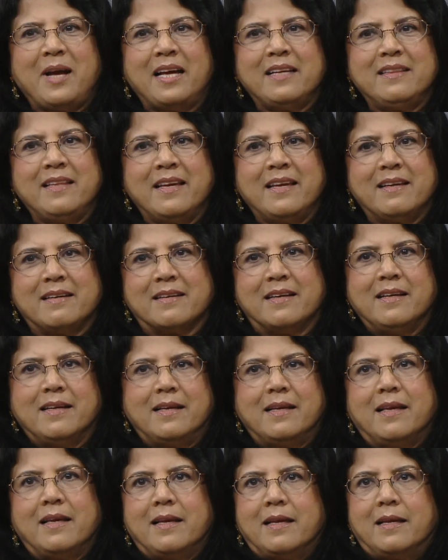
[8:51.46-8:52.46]
I think
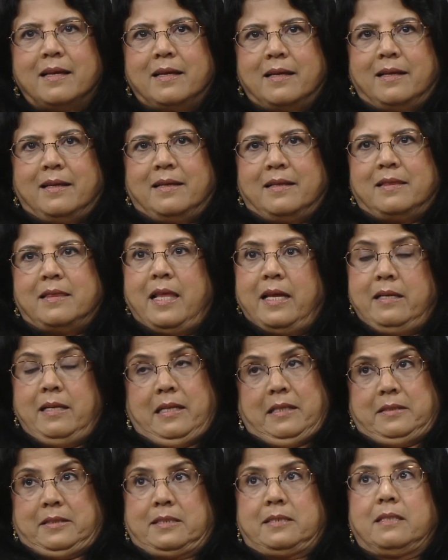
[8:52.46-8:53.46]
then
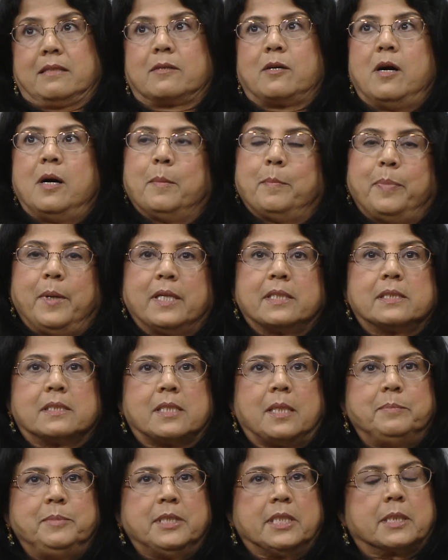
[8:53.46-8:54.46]
it's a complex
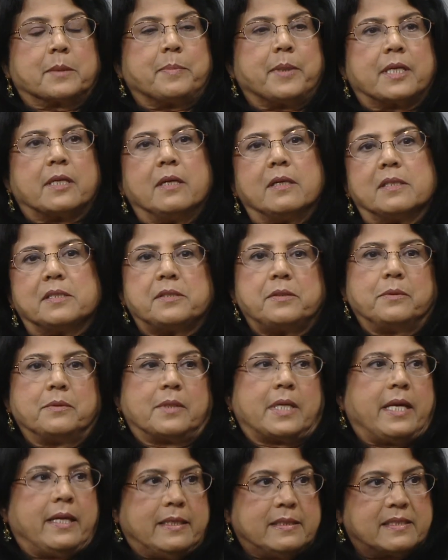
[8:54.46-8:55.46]
subject because you
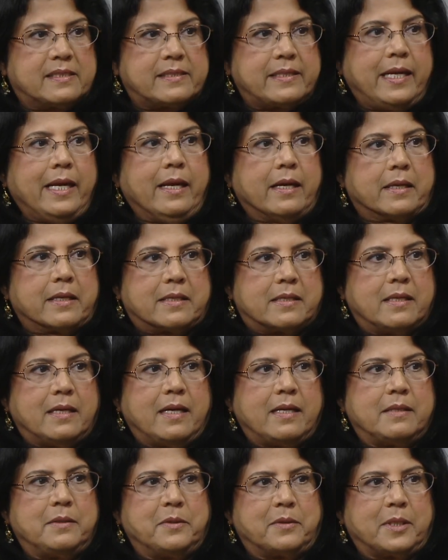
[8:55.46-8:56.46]
can see it
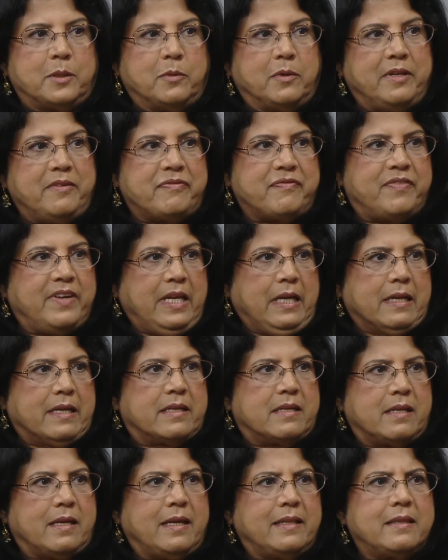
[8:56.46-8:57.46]
and you can only feel
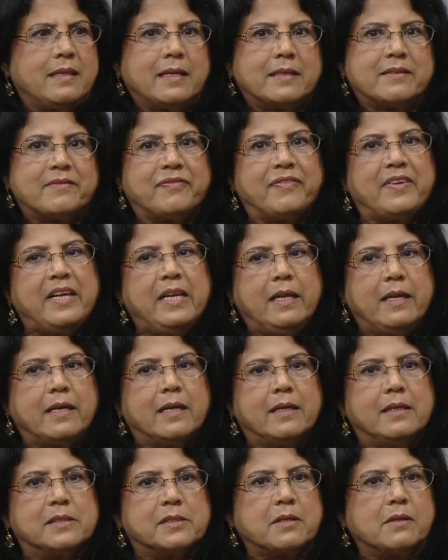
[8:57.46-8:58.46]
it. And that
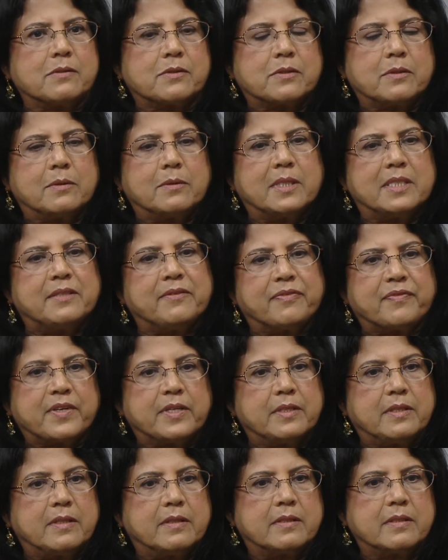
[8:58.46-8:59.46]
feeling is also a
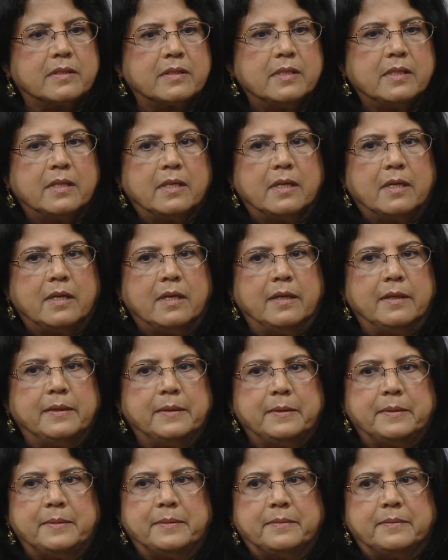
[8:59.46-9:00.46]
different
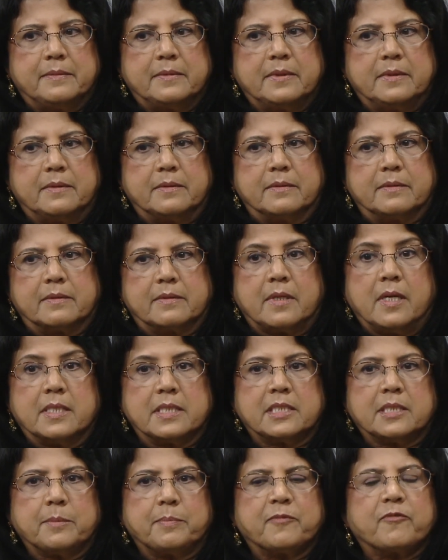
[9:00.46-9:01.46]

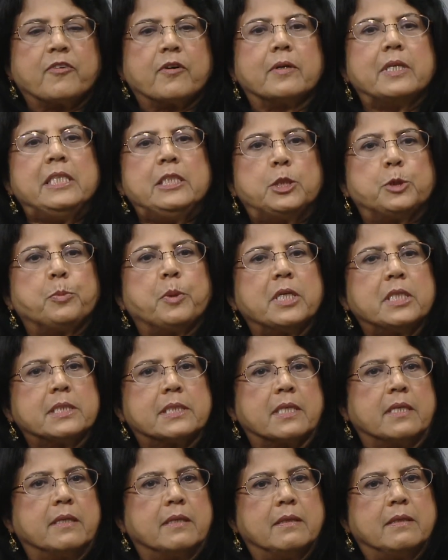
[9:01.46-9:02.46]
concept for each
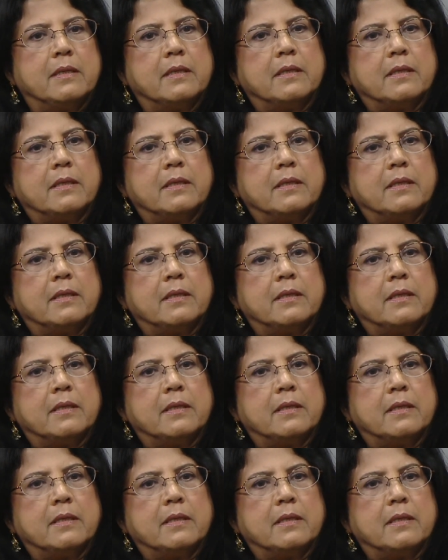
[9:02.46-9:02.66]
person.